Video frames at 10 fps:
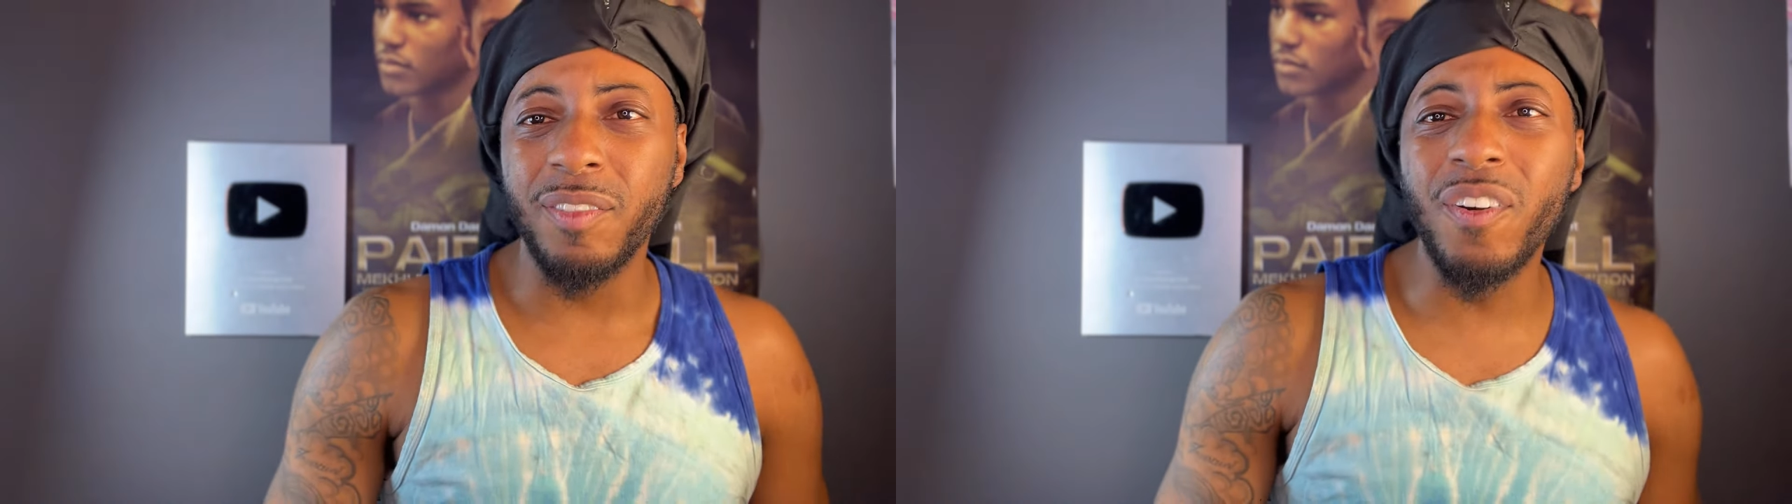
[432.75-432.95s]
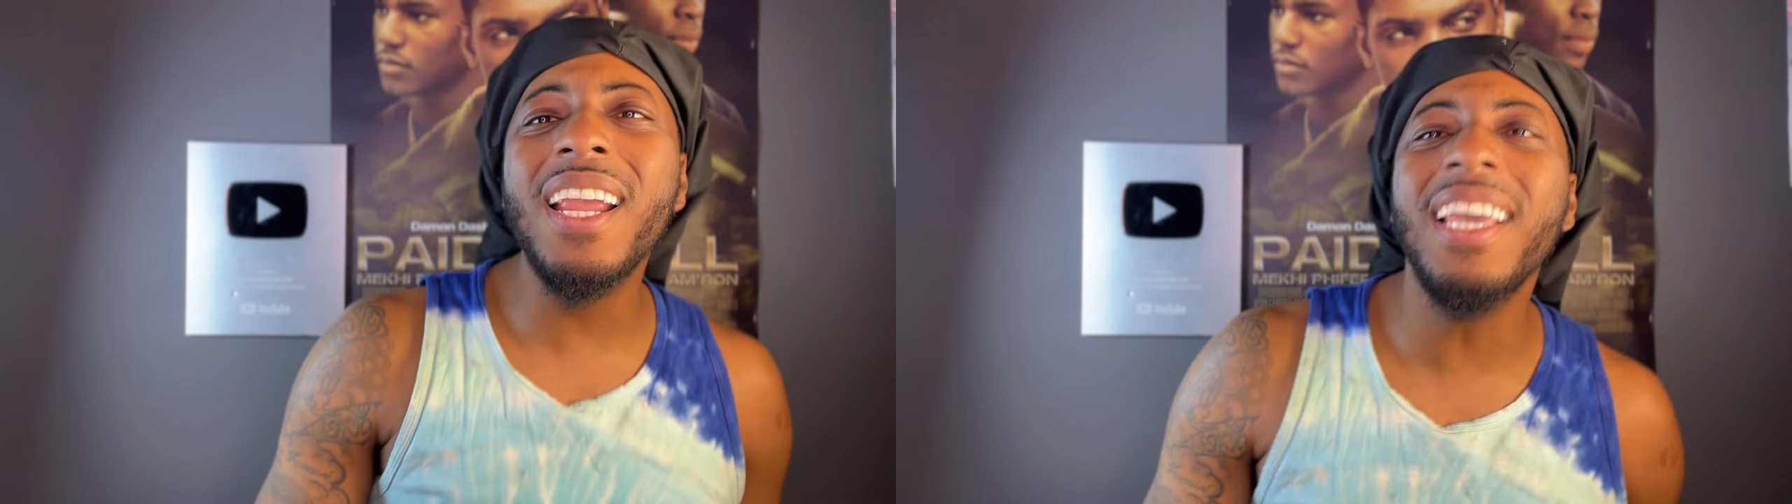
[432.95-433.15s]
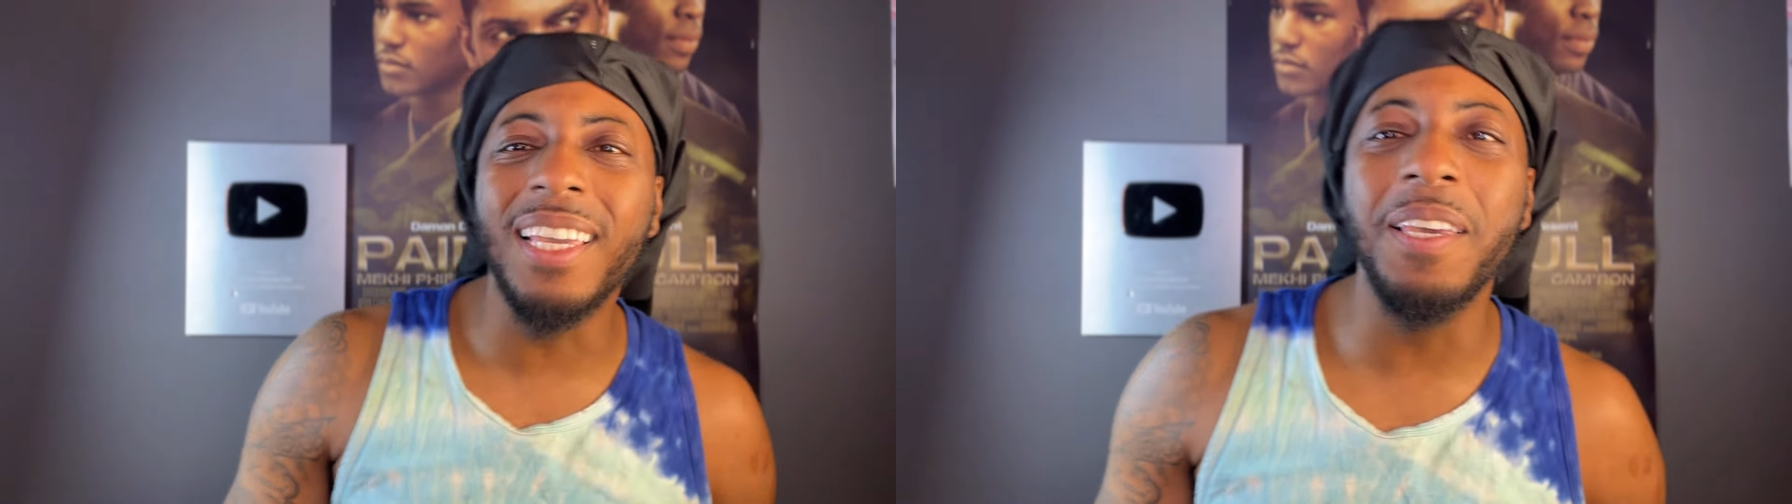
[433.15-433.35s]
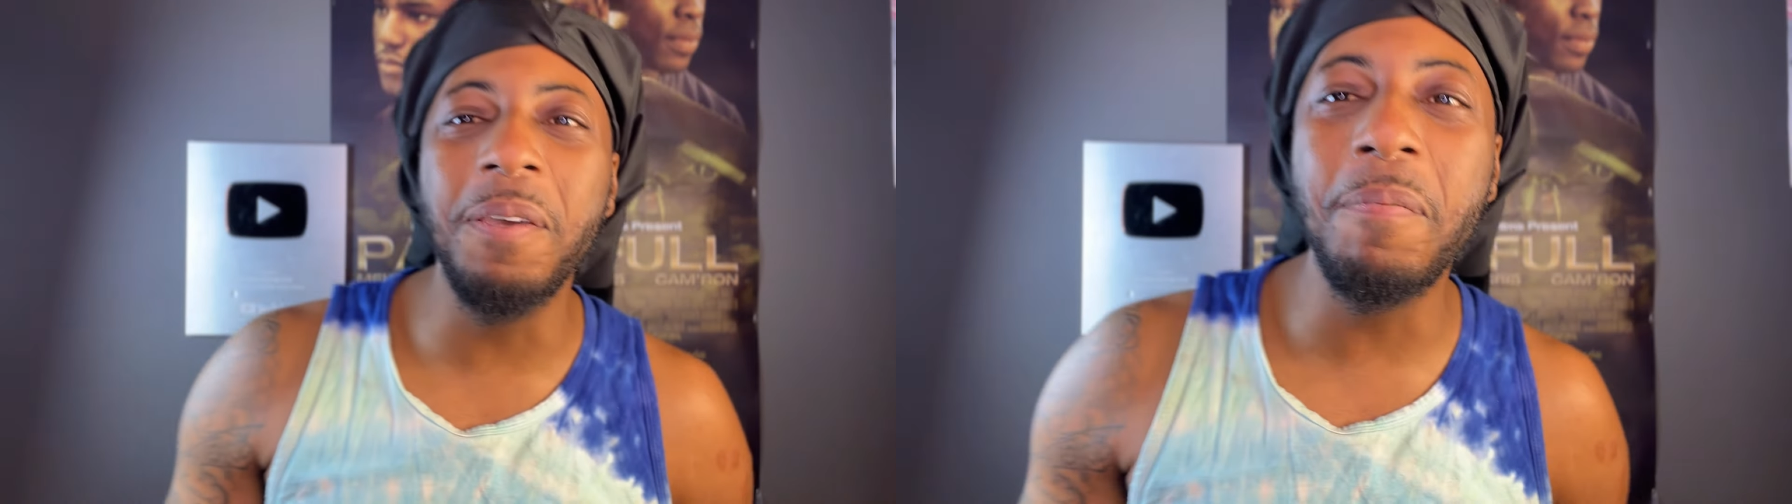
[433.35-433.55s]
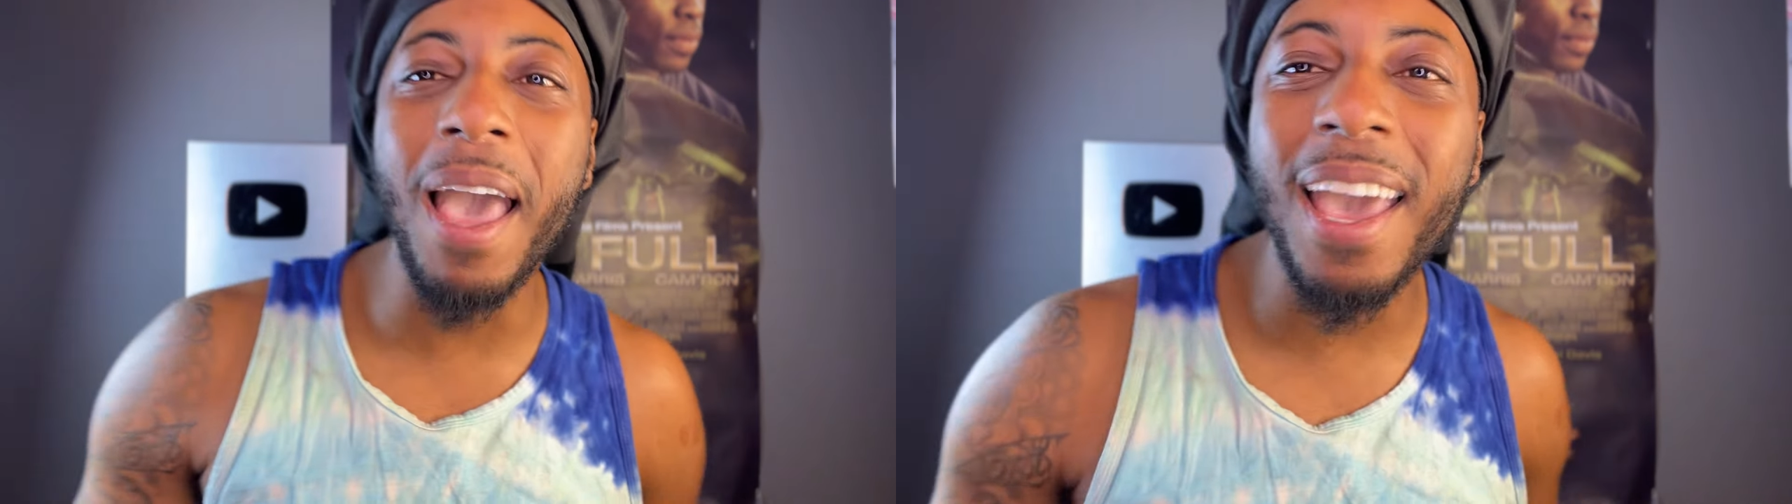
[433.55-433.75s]

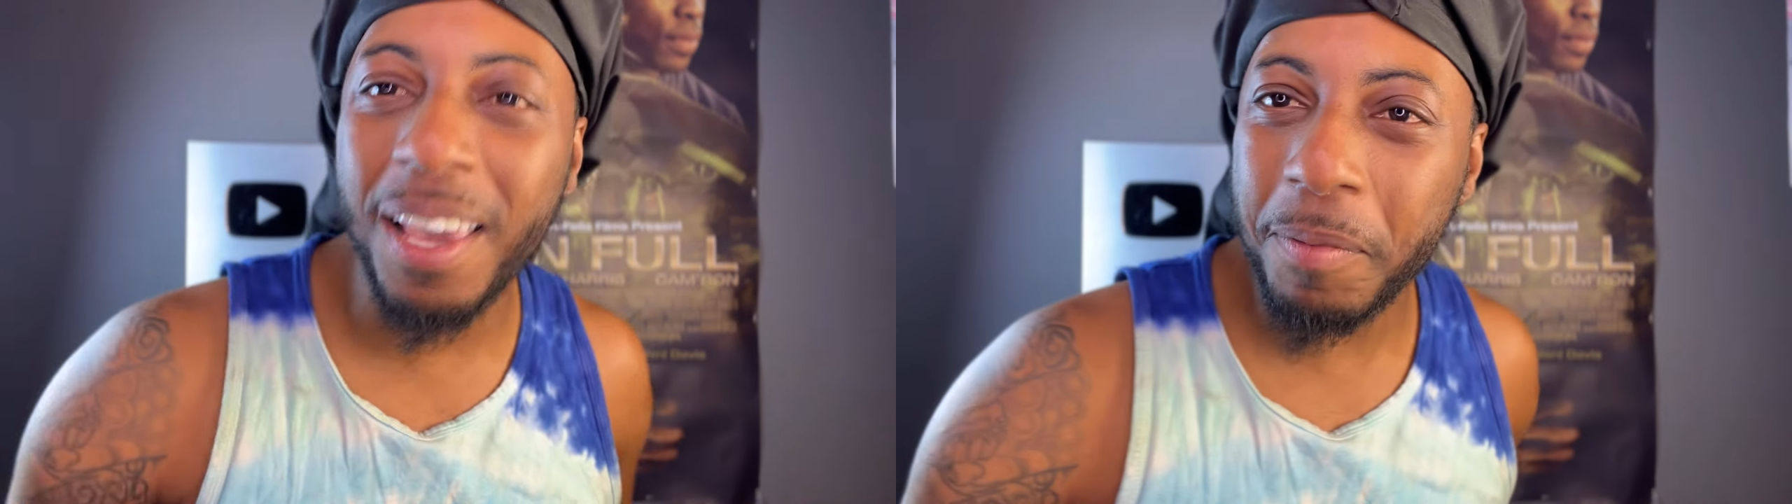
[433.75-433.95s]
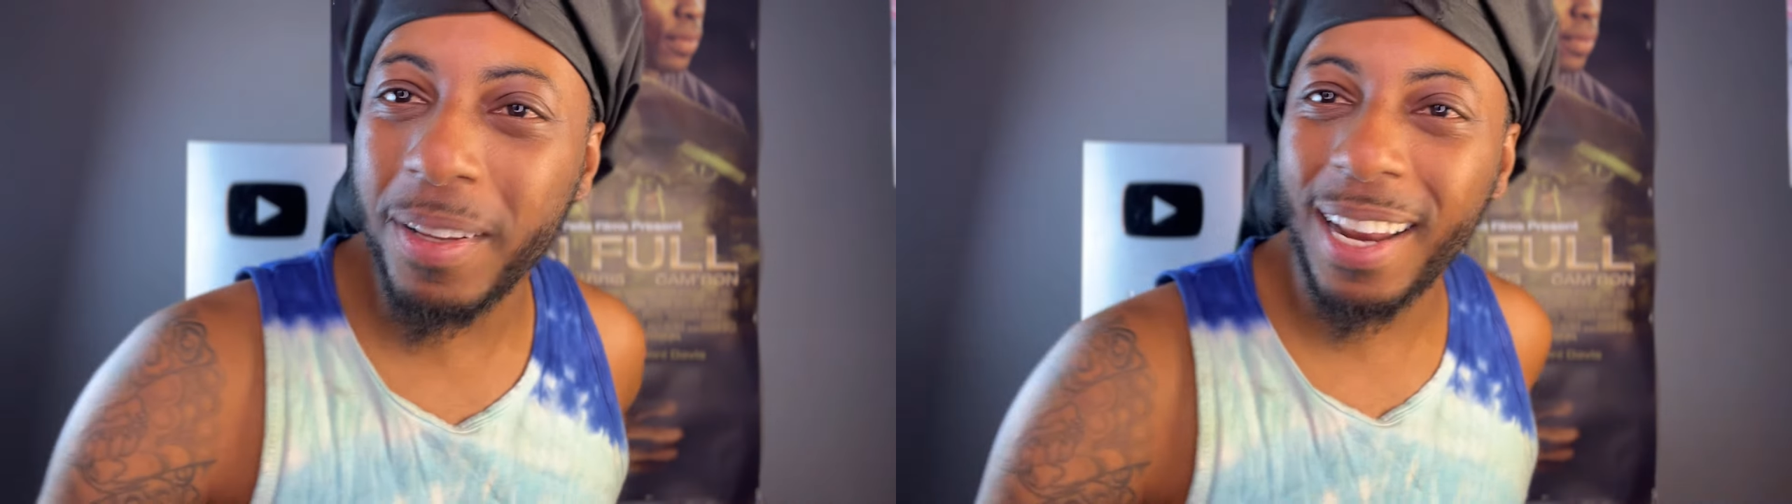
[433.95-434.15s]
freaky, baby.